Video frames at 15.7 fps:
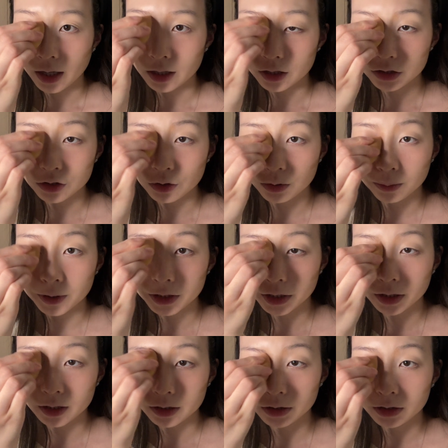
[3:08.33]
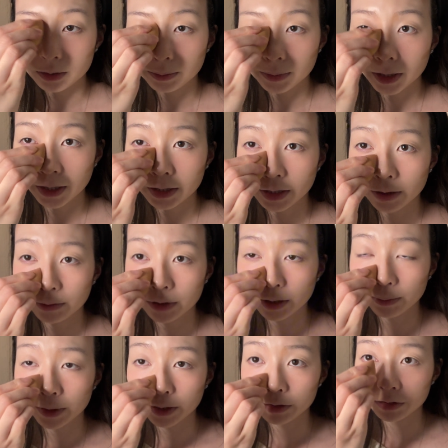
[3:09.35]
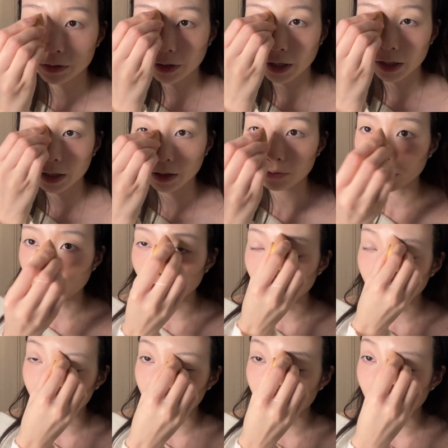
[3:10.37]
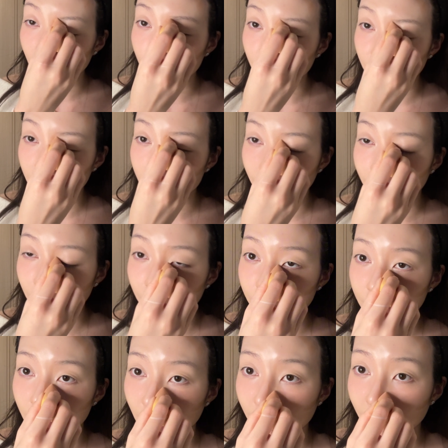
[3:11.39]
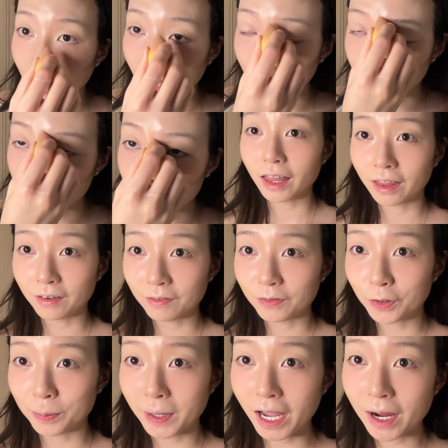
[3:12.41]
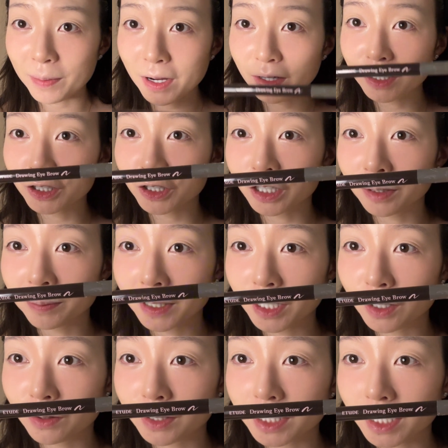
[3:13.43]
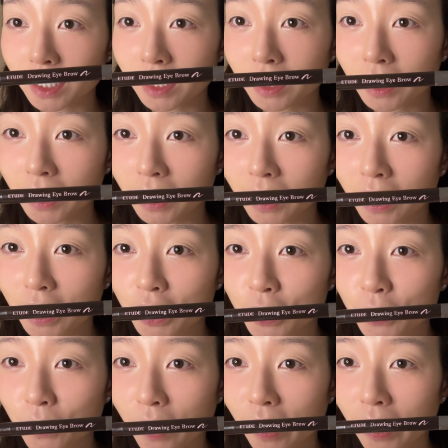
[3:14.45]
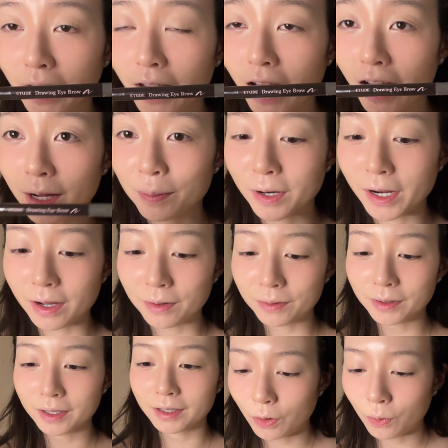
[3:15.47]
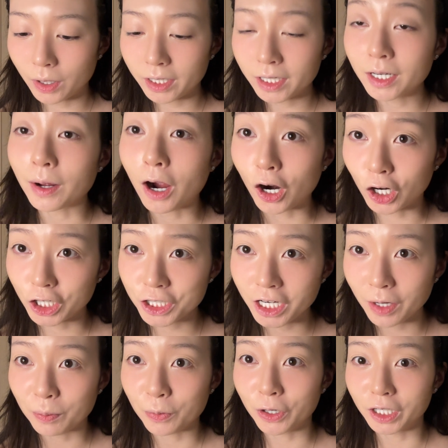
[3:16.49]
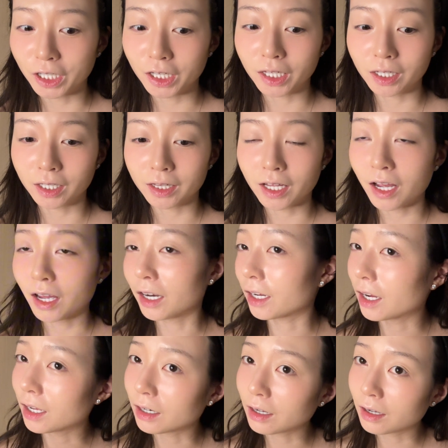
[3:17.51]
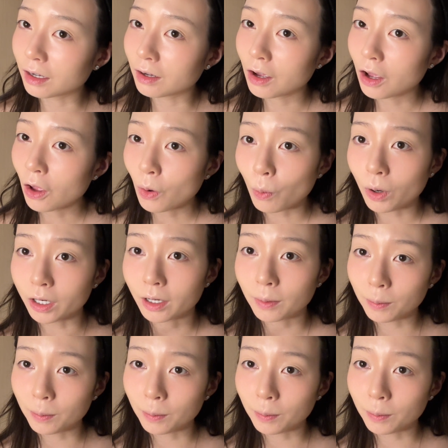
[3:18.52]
And it's so much easier to blend out compared to any of the other contours I've used in the past. And then for my eyebrows, going to be using the drawing eyebrow. I don't want an arc shape or anything like that. I kind of want